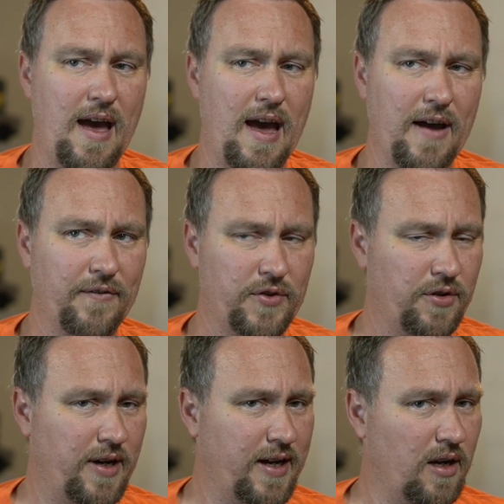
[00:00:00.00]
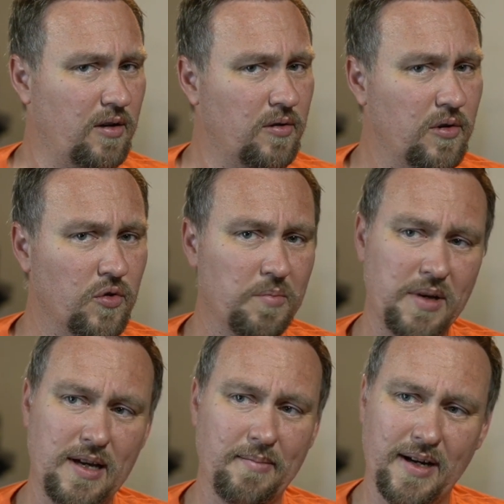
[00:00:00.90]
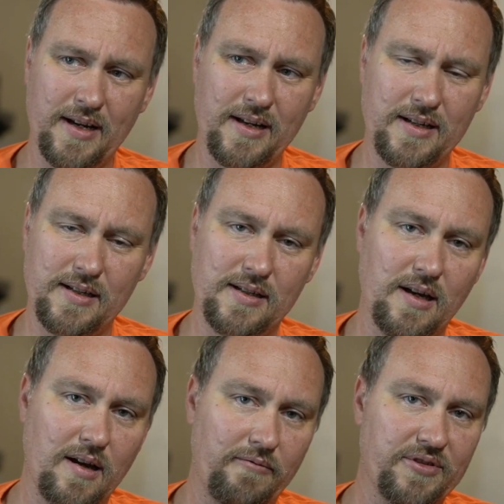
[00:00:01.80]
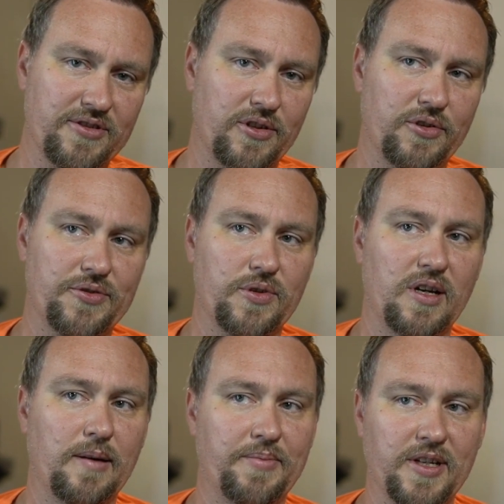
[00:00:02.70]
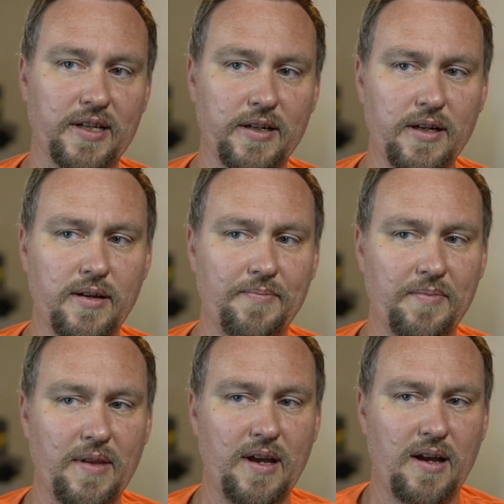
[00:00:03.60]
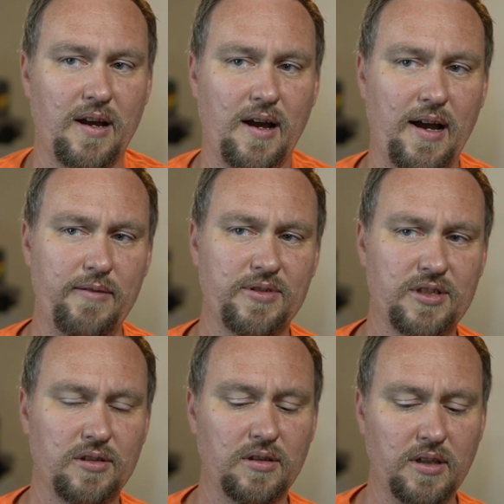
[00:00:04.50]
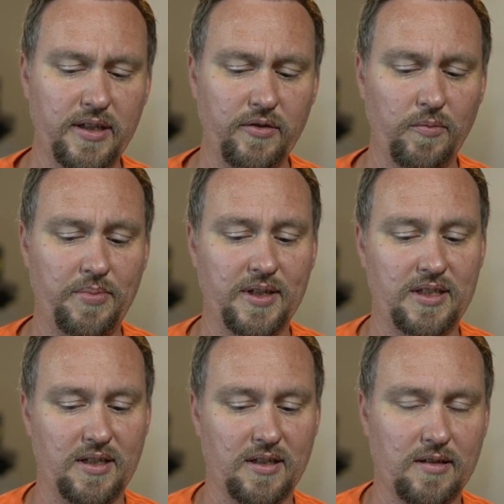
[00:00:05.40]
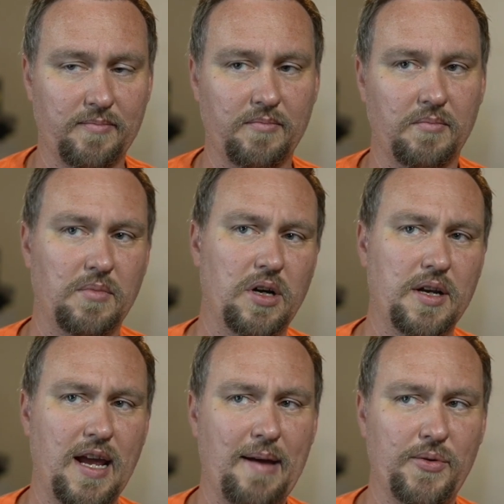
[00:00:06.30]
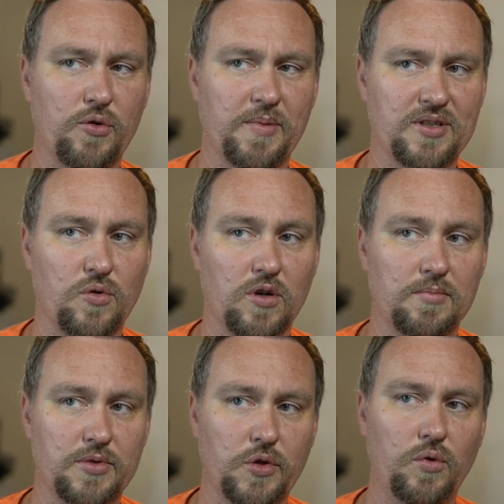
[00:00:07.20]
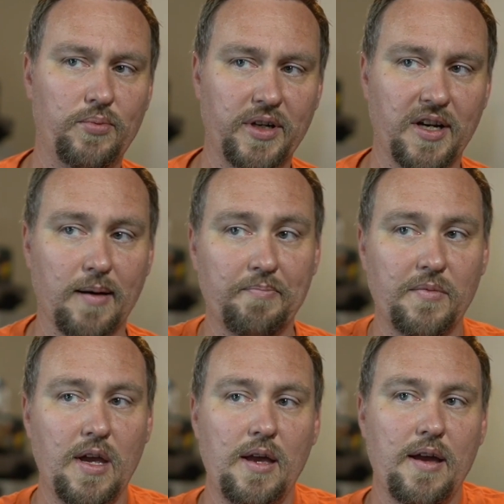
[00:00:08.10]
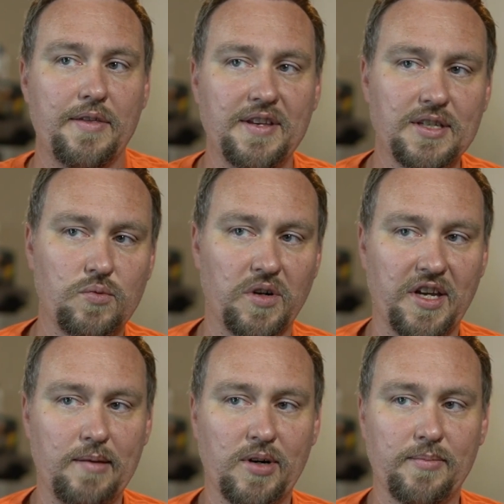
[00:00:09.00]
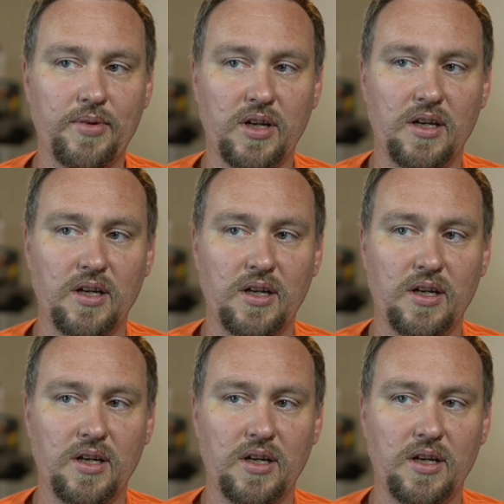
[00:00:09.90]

after I got home and my results updated, I was a little bit unhappy with my score. So we'll bring it up. This is what came up.